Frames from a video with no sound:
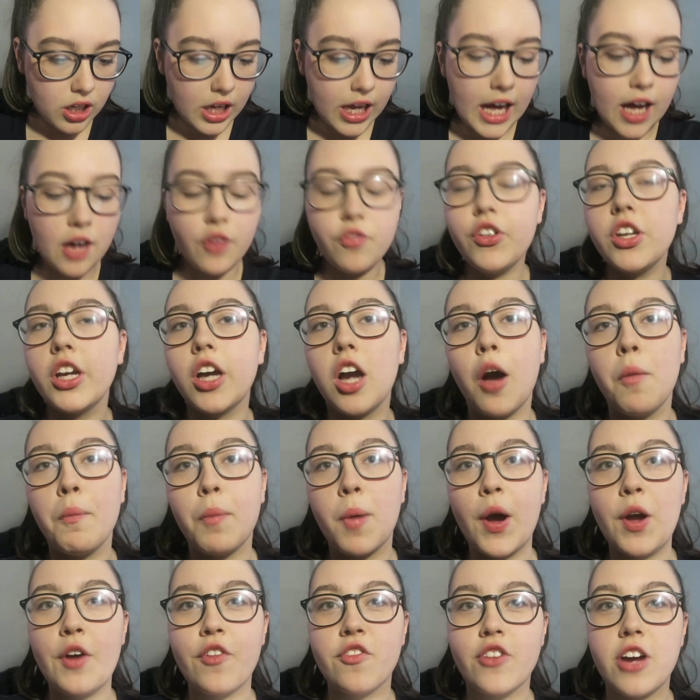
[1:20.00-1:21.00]
Have you got a
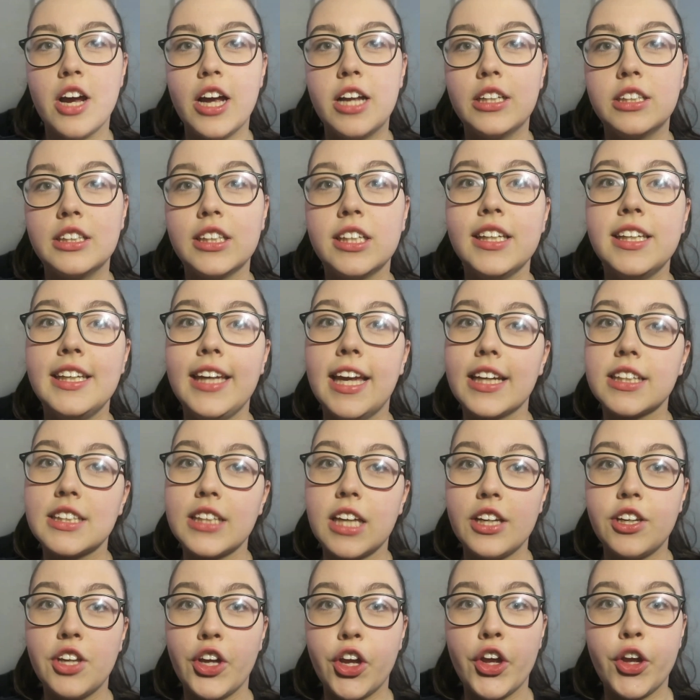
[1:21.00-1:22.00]
boyfriend? Yes,
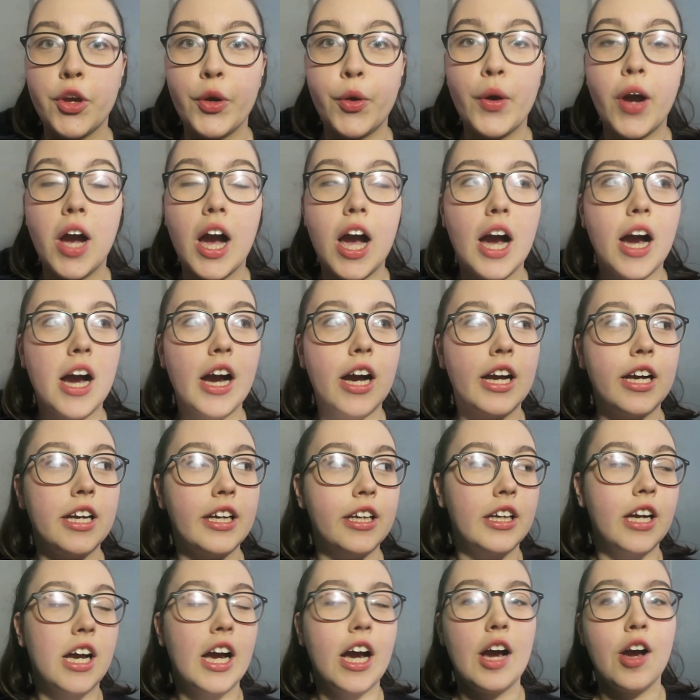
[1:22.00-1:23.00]
I do.
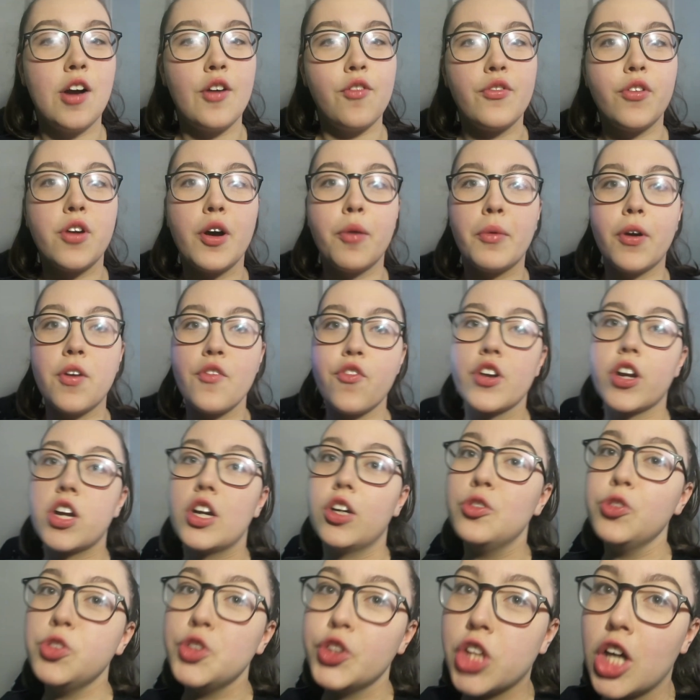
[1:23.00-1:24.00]
I have a boyfriend
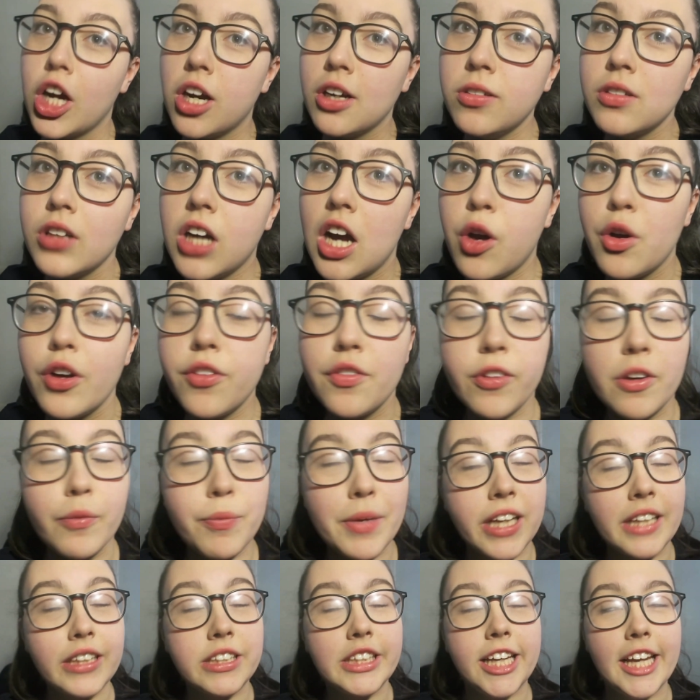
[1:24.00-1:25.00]
called John. we've
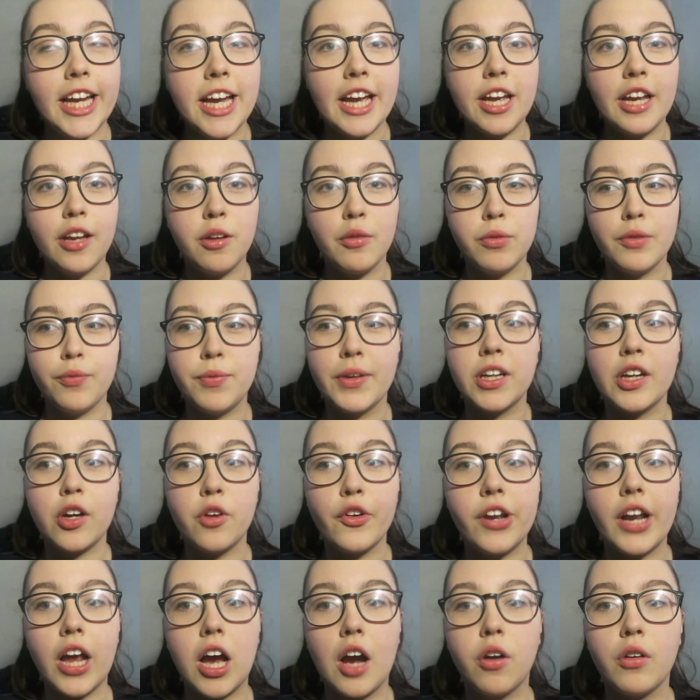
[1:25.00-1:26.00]
been dating. We've been
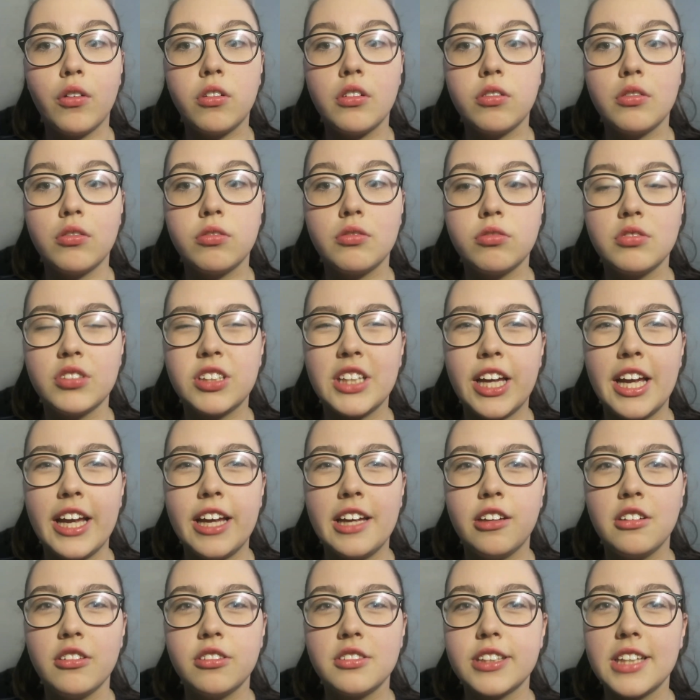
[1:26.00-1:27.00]
going out
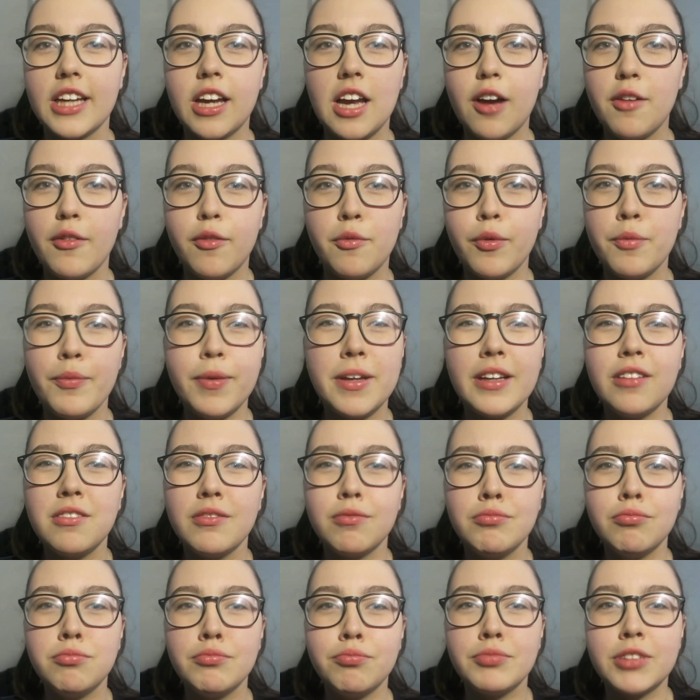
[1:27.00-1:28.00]
dating. Uh, we've been
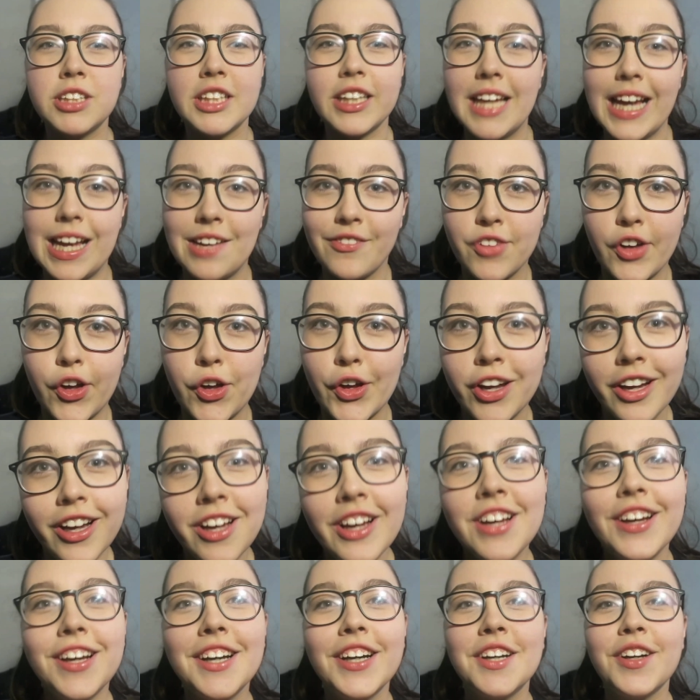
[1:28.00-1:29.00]
together
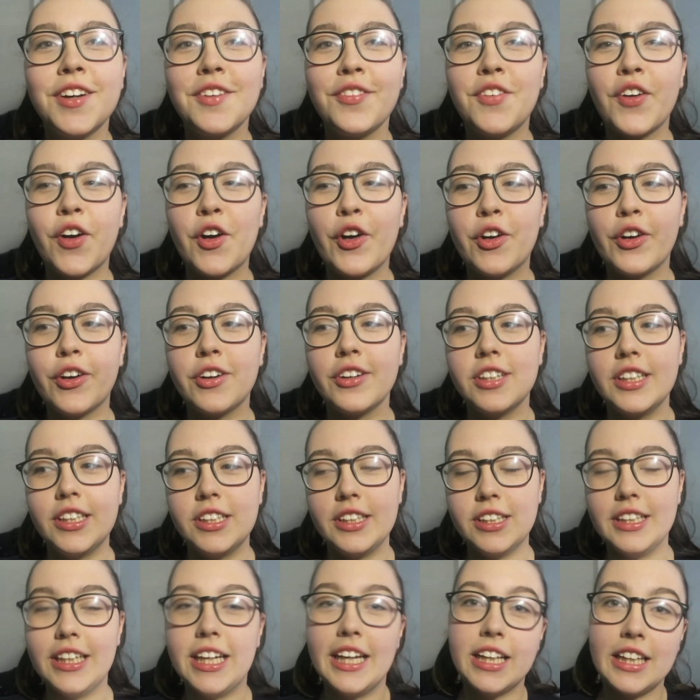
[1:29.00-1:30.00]
for
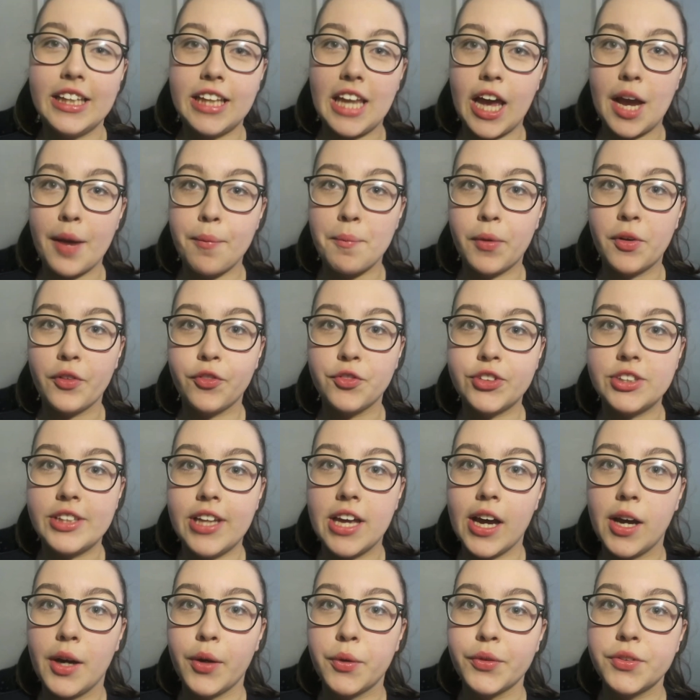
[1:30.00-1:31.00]
nearly nine months
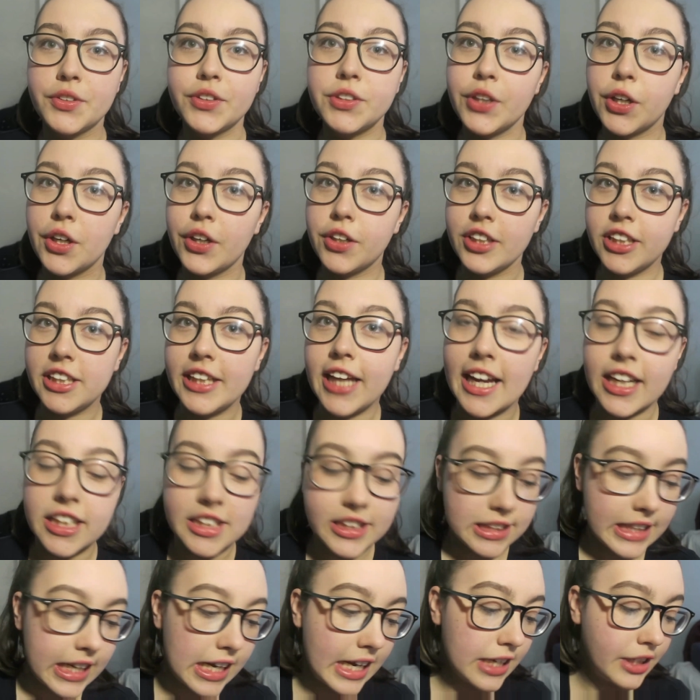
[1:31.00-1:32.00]
now. So yes,
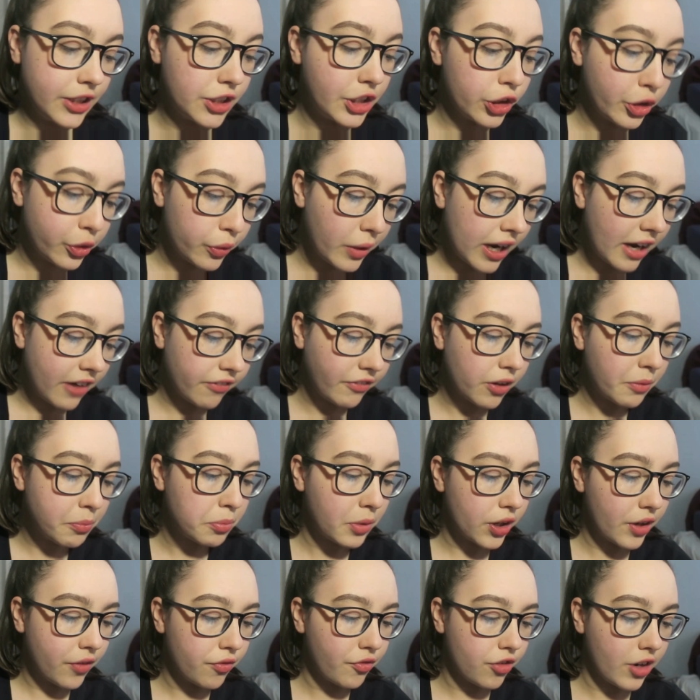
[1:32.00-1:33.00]
I do have a
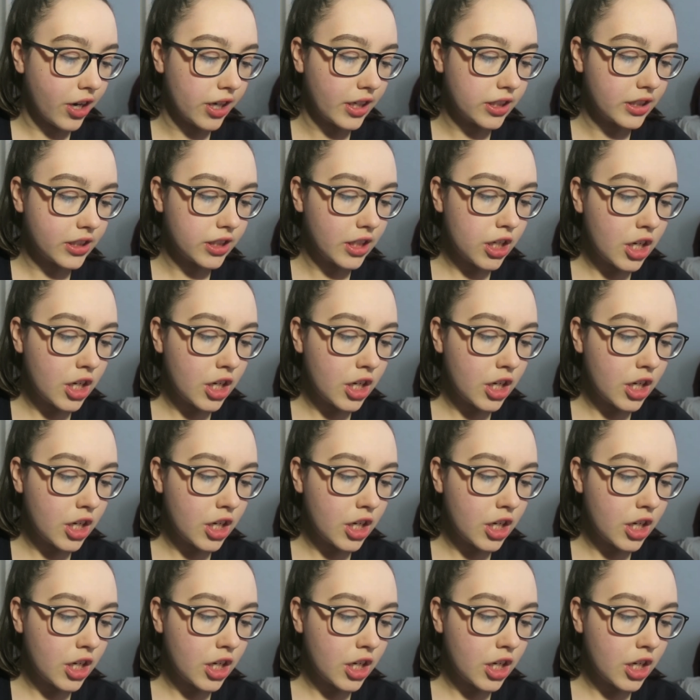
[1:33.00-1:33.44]
boyfriend.